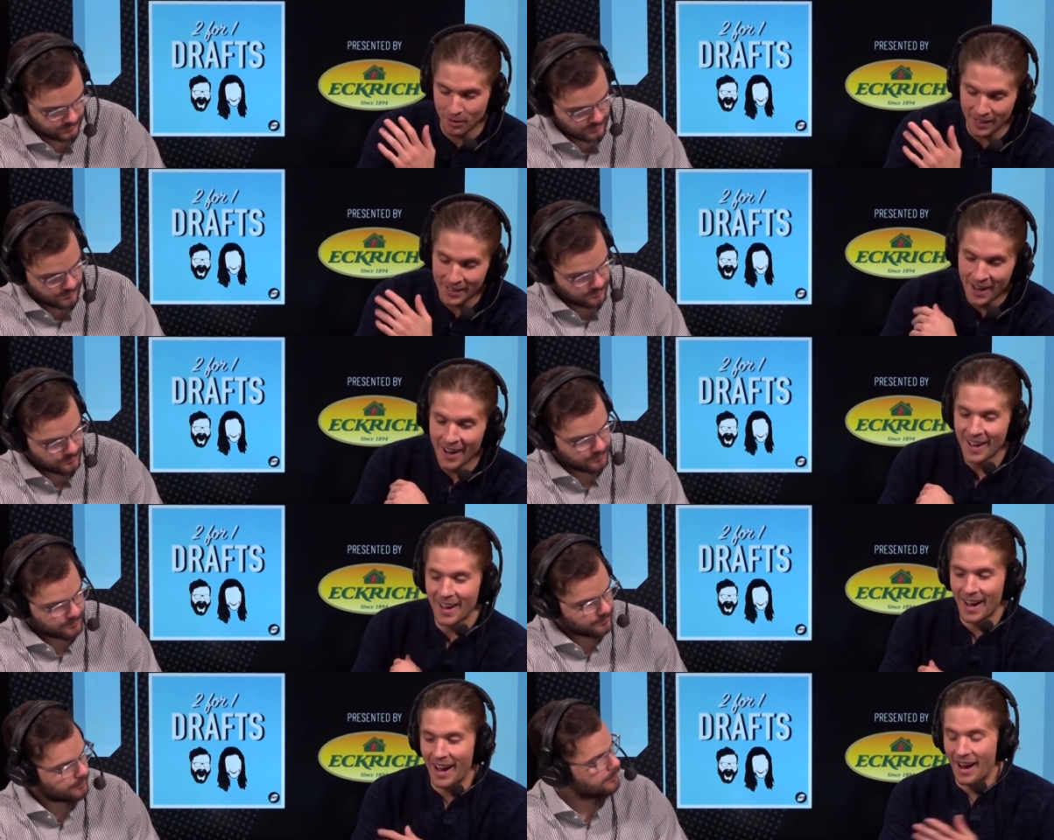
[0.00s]
Speaker 1: but like
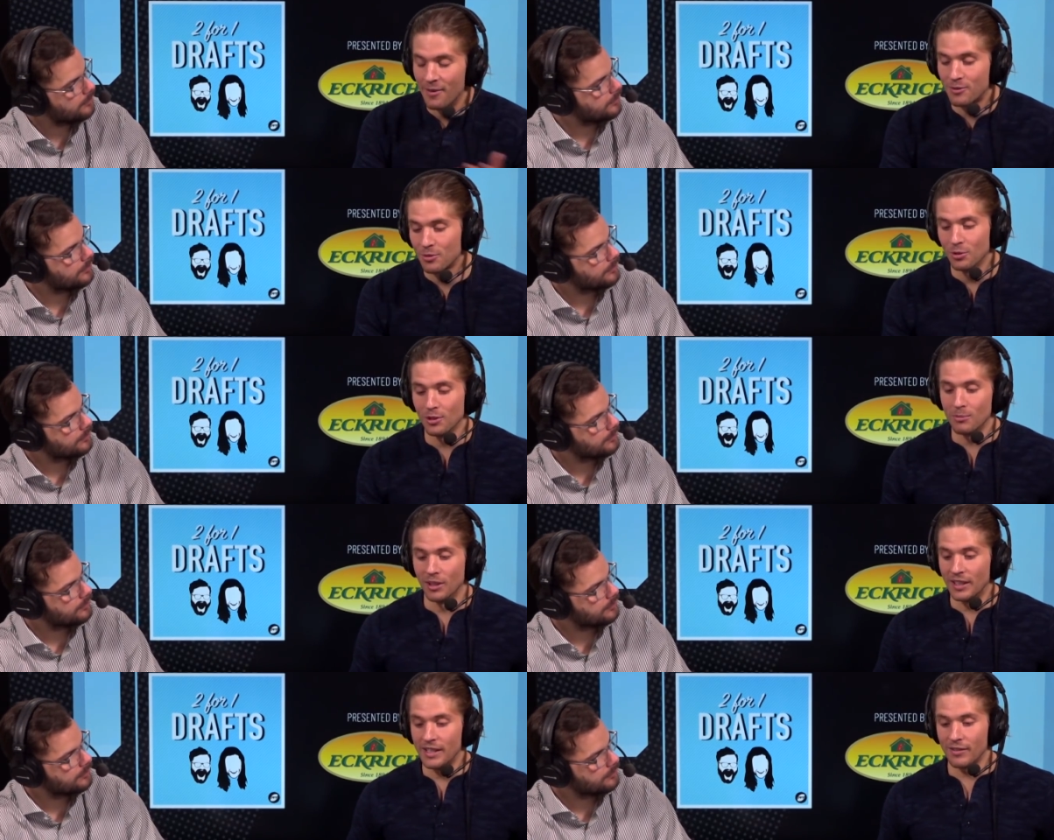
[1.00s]
I, I truly
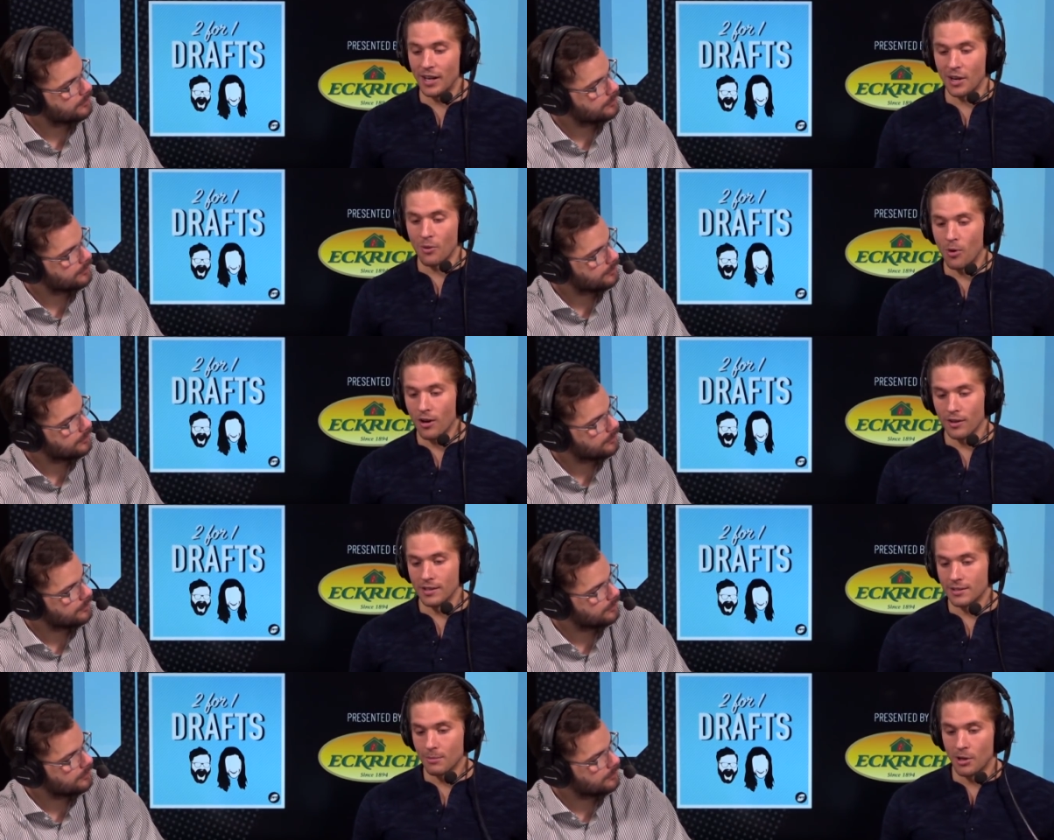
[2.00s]
believe that Okwara is the